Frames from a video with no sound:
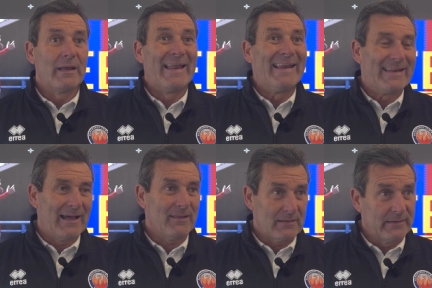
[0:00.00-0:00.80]
elite
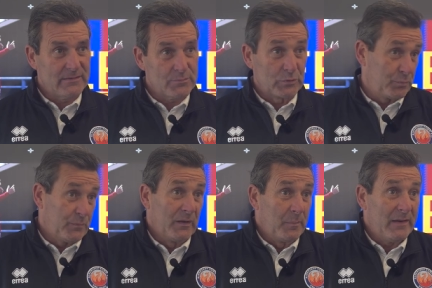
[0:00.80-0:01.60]
athletes, which
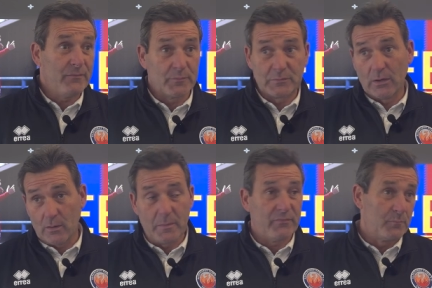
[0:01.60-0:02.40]
they'll be from
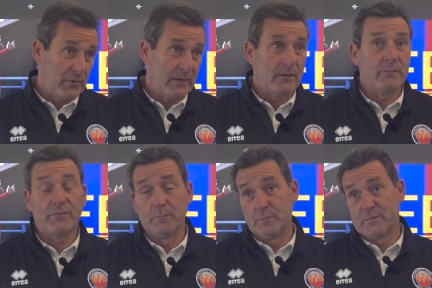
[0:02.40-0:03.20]
Derby, from Brighton,
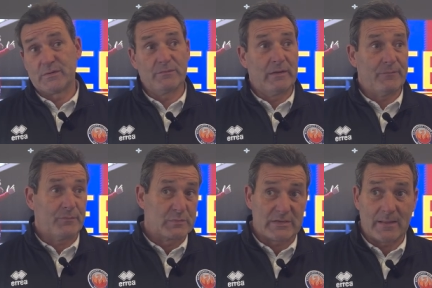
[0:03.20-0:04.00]
from
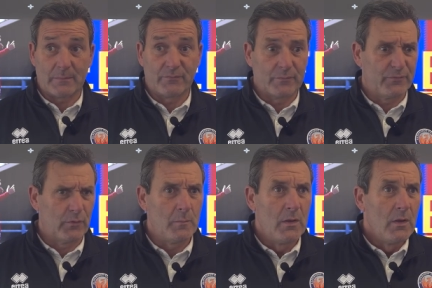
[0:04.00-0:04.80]
Southampton, from Fulham,